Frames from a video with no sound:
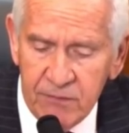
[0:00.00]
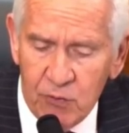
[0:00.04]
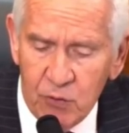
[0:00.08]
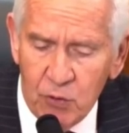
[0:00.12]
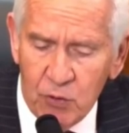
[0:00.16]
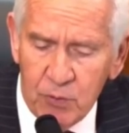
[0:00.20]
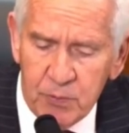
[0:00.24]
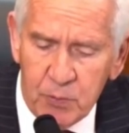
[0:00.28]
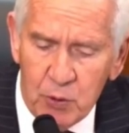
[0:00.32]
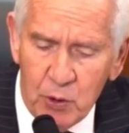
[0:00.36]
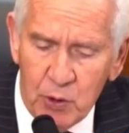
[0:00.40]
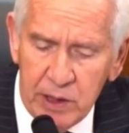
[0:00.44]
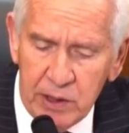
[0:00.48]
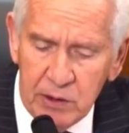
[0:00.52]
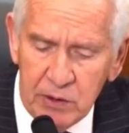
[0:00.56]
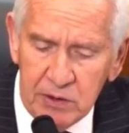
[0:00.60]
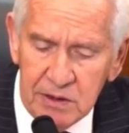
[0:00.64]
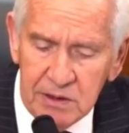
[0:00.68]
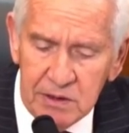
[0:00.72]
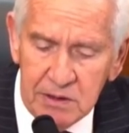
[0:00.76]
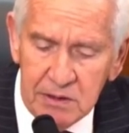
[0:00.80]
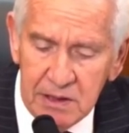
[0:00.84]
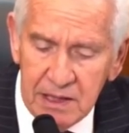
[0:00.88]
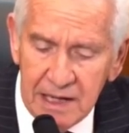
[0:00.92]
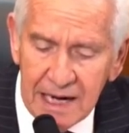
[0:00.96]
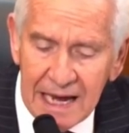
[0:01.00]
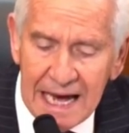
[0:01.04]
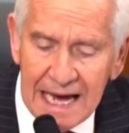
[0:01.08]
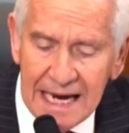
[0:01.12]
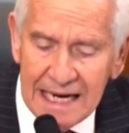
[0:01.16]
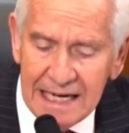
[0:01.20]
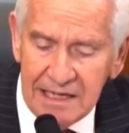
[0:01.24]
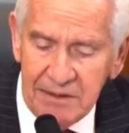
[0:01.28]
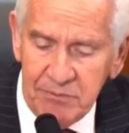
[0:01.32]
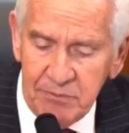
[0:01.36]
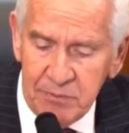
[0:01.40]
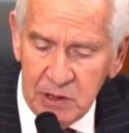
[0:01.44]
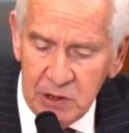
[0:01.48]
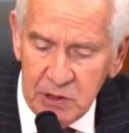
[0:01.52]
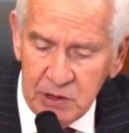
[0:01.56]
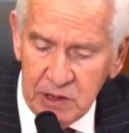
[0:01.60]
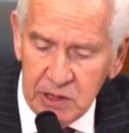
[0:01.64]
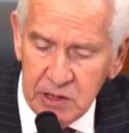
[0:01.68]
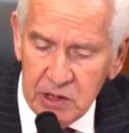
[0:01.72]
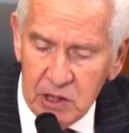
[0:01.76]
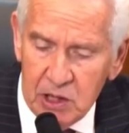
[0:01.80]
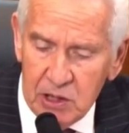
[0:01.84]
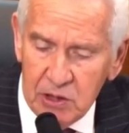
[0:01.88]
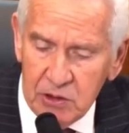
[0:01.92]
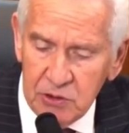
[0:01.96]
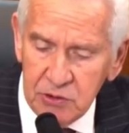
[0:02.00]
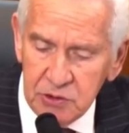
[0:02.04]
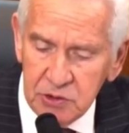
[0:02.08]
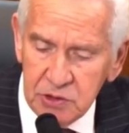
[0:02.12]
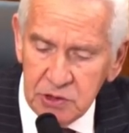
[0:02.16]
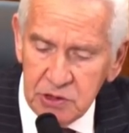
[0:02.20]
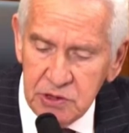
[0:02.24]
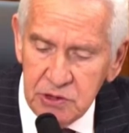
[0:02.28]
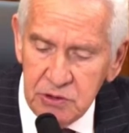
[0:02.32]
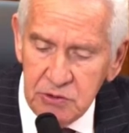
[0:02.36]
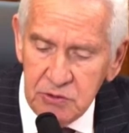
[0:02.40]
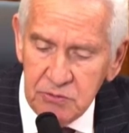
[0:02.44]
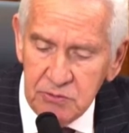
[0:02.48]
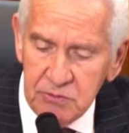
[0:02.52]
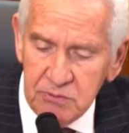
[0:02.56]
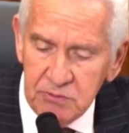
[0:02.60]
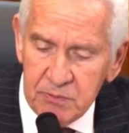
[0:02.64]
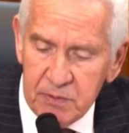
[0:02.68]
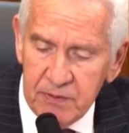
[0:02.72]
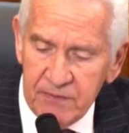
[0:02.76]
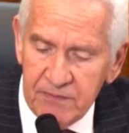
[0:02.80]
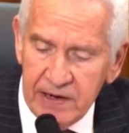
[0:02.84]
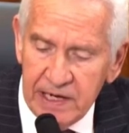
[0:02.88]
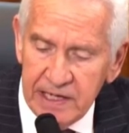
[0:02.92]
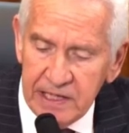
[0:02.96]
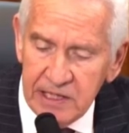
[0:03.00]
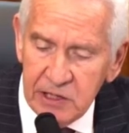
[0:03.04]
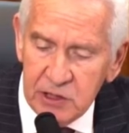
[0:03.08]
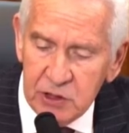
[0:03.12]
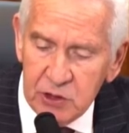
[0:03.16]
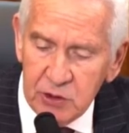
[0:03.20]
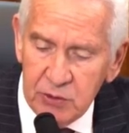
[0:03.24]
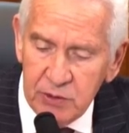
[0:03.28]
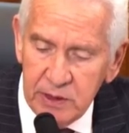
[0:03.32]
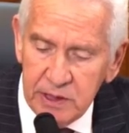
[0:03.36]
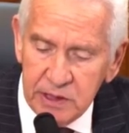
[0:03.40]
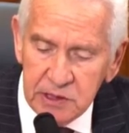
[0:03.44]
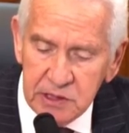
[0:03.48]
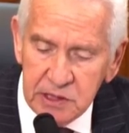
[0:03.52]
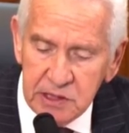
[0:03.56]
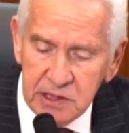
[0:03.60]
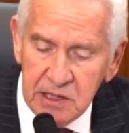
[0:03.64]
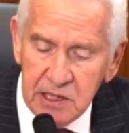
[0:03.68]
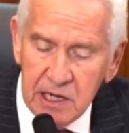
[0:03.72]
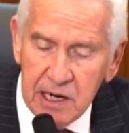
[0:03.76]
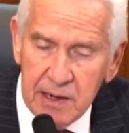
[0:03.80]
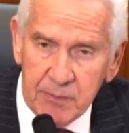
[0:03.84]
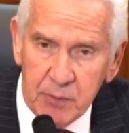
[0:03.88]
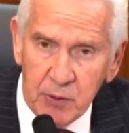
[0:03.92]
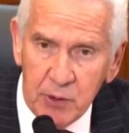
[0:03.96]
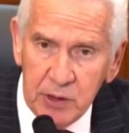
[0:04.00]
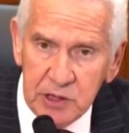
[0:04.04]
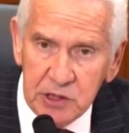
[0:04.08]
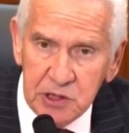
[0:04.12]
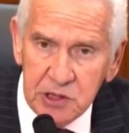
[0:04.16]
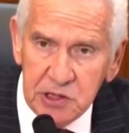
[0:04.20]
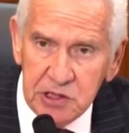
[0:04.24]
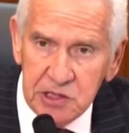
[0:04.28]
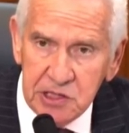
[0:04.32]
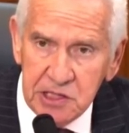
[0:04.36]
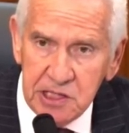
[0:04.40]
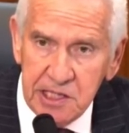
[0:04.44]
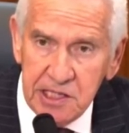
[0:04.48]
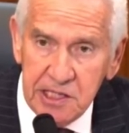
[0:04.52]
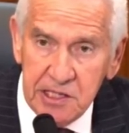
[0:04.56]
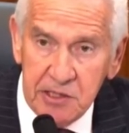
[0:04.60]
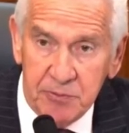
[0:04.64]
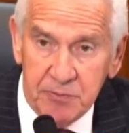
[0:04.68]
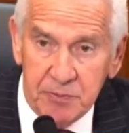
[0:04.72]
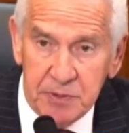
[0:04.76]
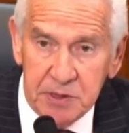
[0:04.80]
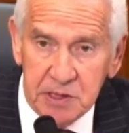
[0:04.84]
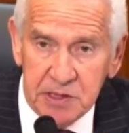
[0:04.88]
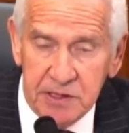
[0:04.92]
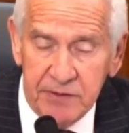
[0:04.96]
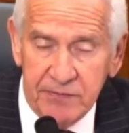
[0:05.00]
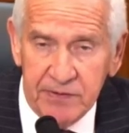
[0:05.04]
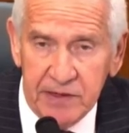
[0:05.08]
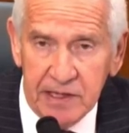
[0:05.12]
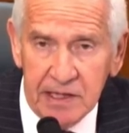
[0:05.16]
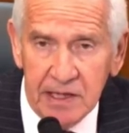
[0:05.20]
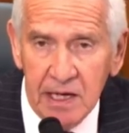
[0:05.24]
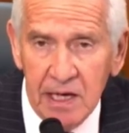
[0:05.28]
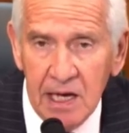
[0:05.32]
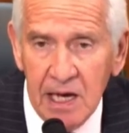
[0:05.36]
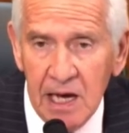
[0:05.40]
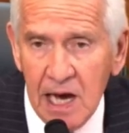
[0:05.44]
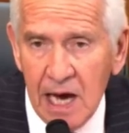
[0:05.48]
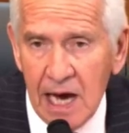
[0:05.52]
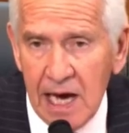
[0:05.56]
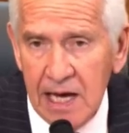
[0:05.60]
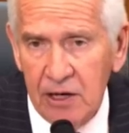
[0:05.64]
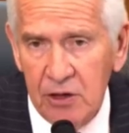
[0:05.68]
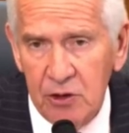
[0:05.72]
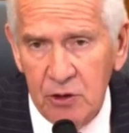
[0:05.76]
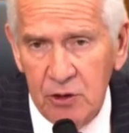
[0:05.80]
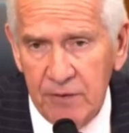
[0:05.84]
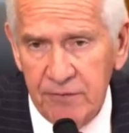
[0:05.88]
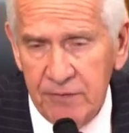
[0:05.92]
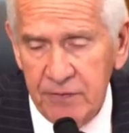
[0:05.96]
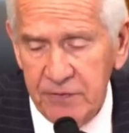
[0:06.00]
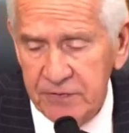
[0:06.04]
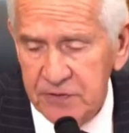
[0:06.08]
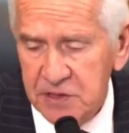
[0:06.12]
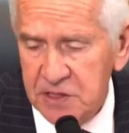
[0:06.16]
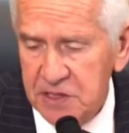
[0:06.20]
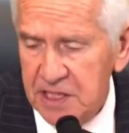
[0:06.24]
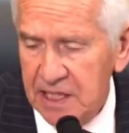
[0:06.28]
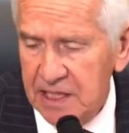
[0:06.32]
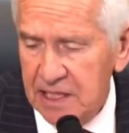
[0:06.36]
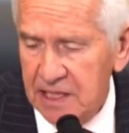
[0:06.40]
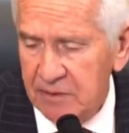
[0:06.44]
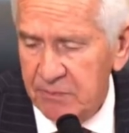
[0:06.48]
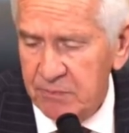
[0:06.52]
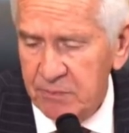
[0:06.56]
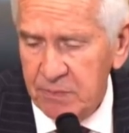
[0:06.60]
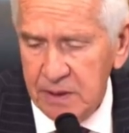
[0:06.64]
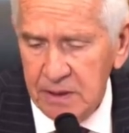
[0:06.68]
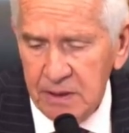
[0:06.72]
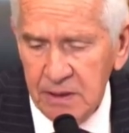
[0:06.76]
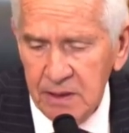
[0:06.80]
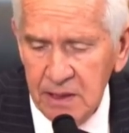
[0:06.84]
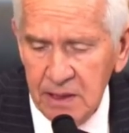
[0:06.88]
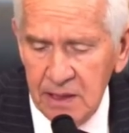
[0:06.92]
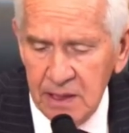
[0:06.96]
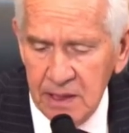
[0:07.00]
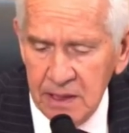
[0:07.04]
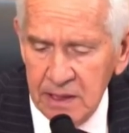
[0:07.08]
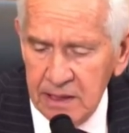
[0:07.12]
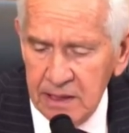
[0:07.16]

$4.9 billion to provide deterrence and operations in the Pacific. I don't know if you've seen it, but